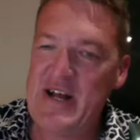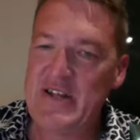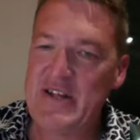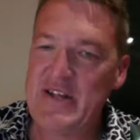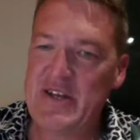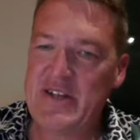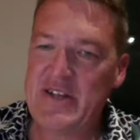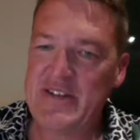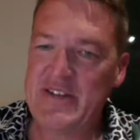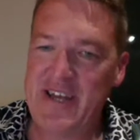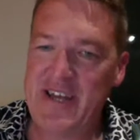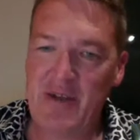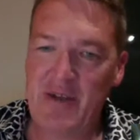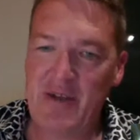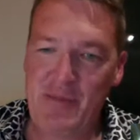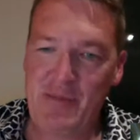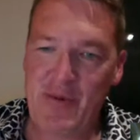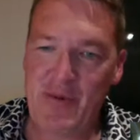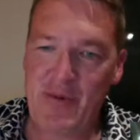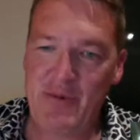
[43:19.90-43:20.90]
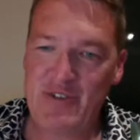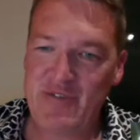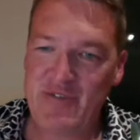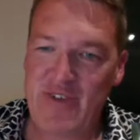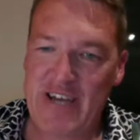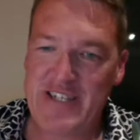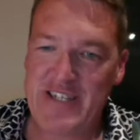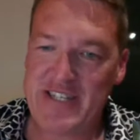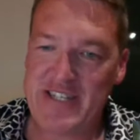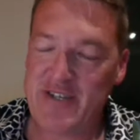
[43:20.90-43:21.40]
neoliberals have
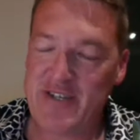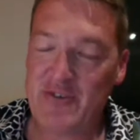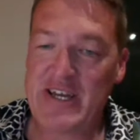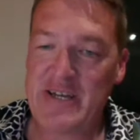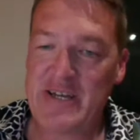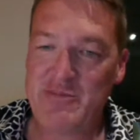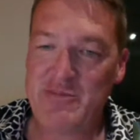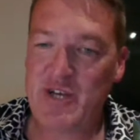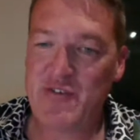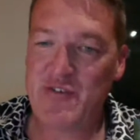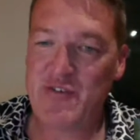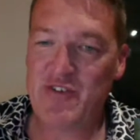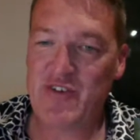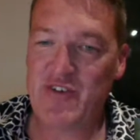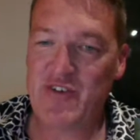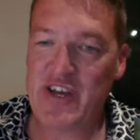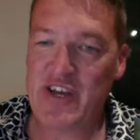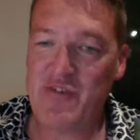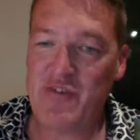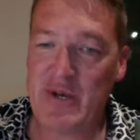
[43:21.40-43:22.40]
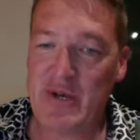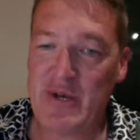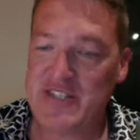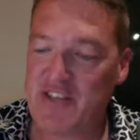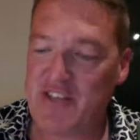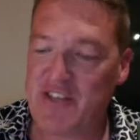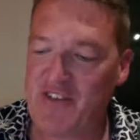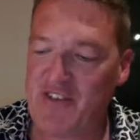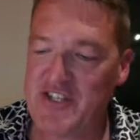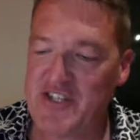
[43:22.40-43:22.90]
actually not done themselves a favour, because
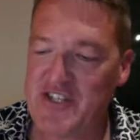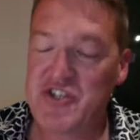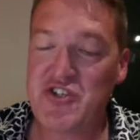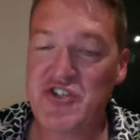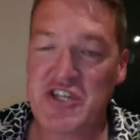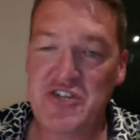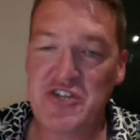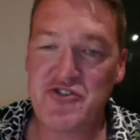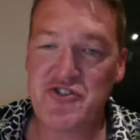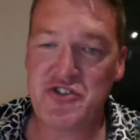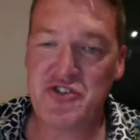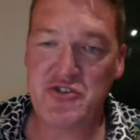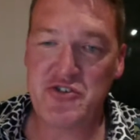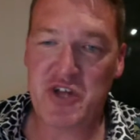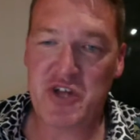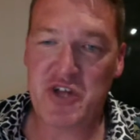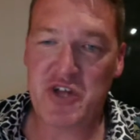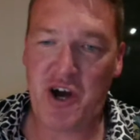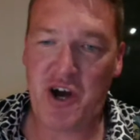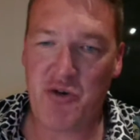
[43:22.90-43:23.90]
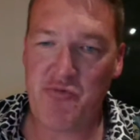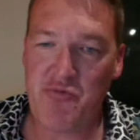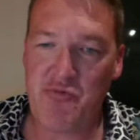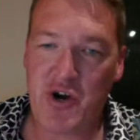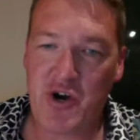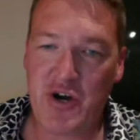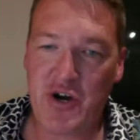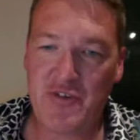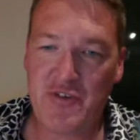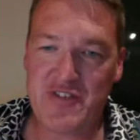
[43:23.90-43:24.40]
they've actually just introduced a whole
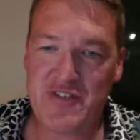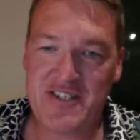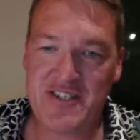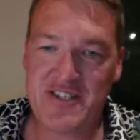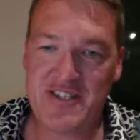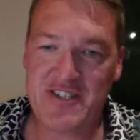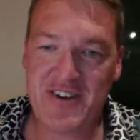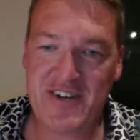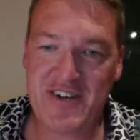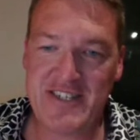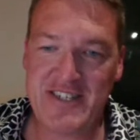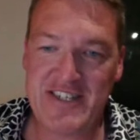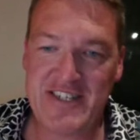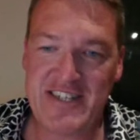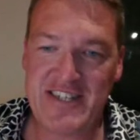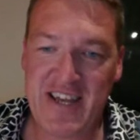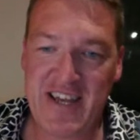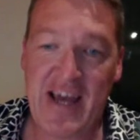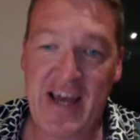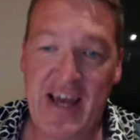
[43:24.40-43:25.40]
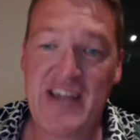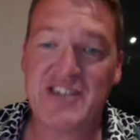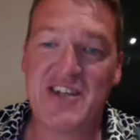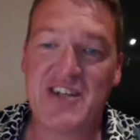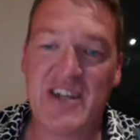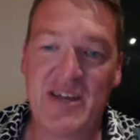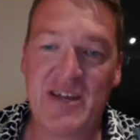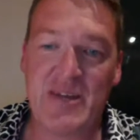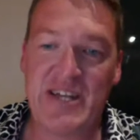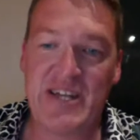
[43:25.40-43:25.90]
raft of the society to say,
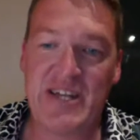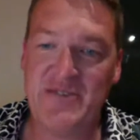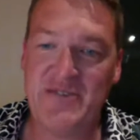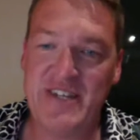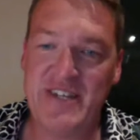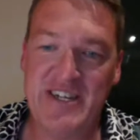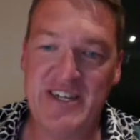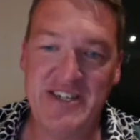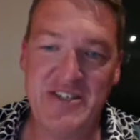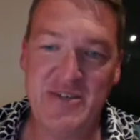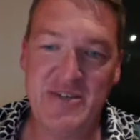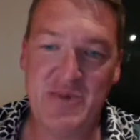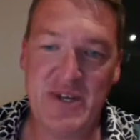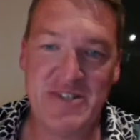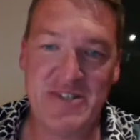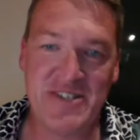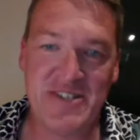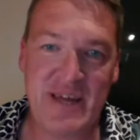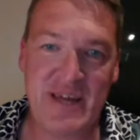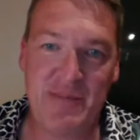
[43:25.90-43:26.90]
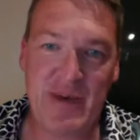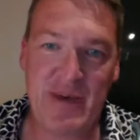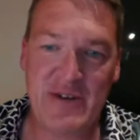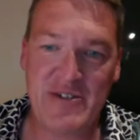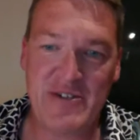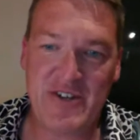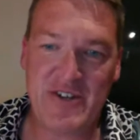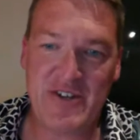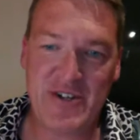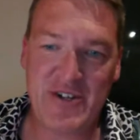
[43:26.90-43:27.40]
actually, we don't need you. We can step
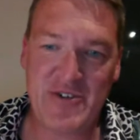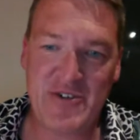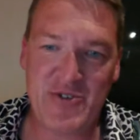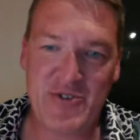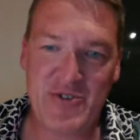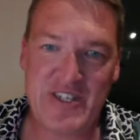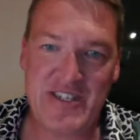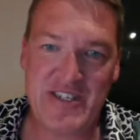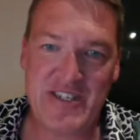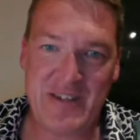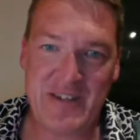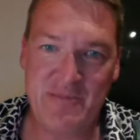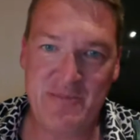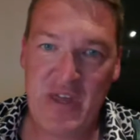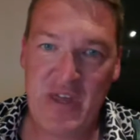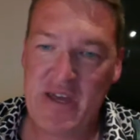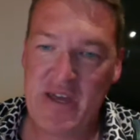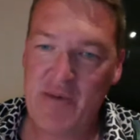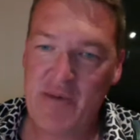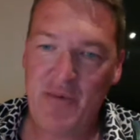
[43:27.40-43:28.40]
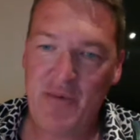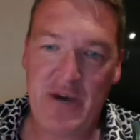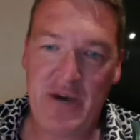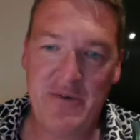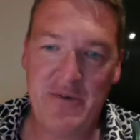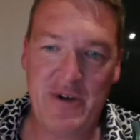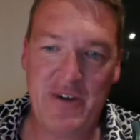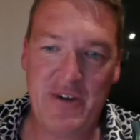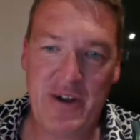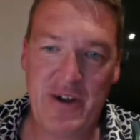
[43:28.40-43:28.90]
outside your system. We
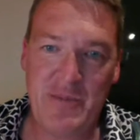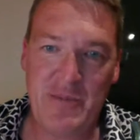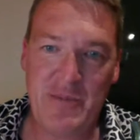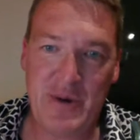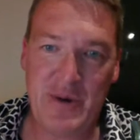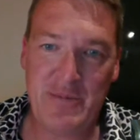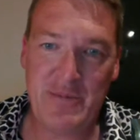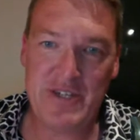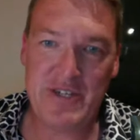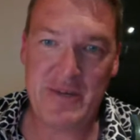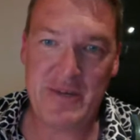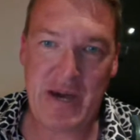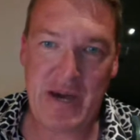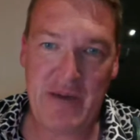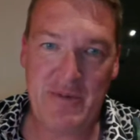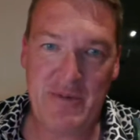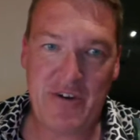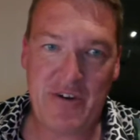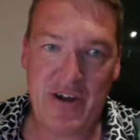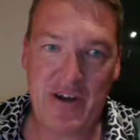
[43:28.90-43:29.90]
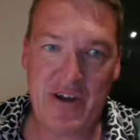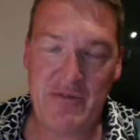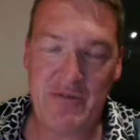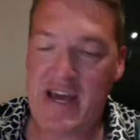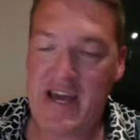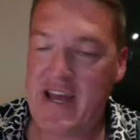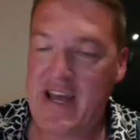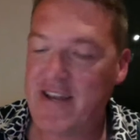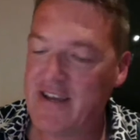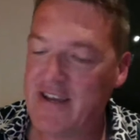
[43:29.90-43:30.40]
own our own property. We own our own
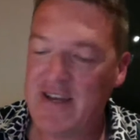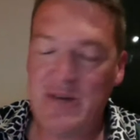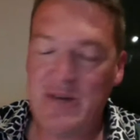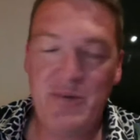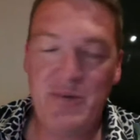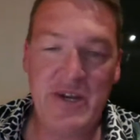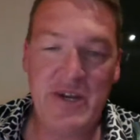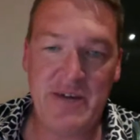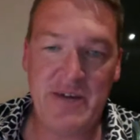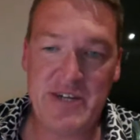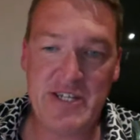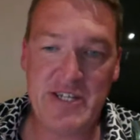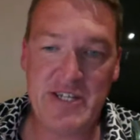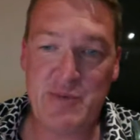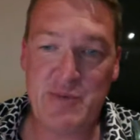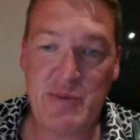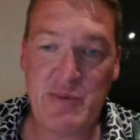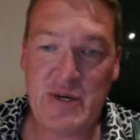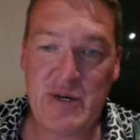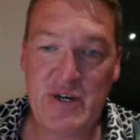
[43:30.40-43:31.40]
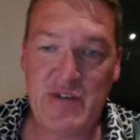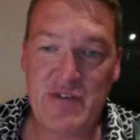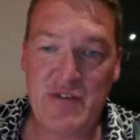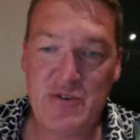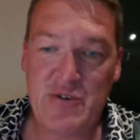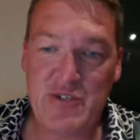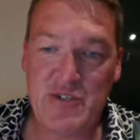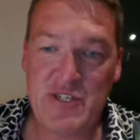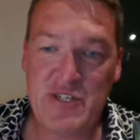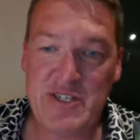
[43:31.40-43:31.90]
land. We don't need to be part of
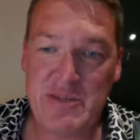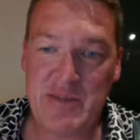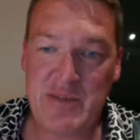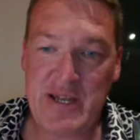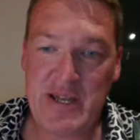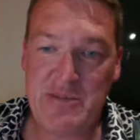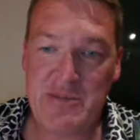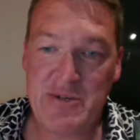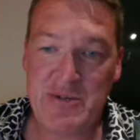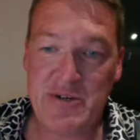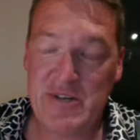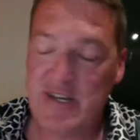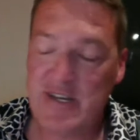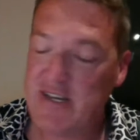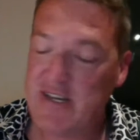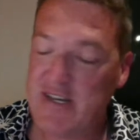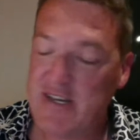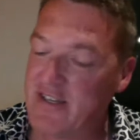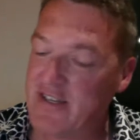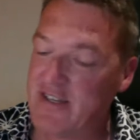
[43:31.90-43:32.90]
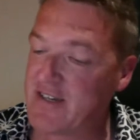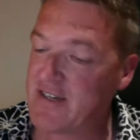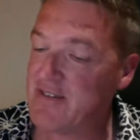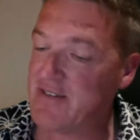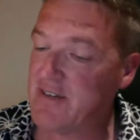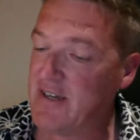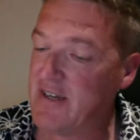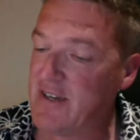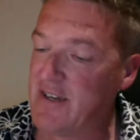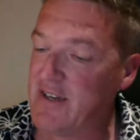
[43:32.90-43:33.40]
your system anymore.
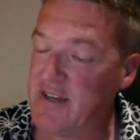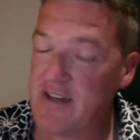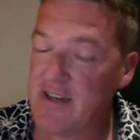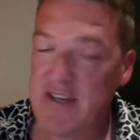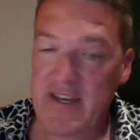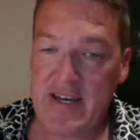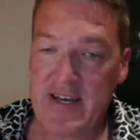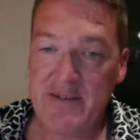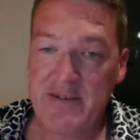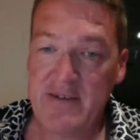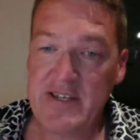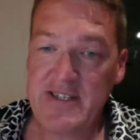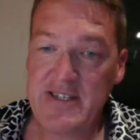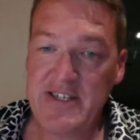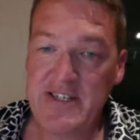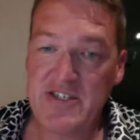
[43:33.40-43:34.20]
So, yeah, it's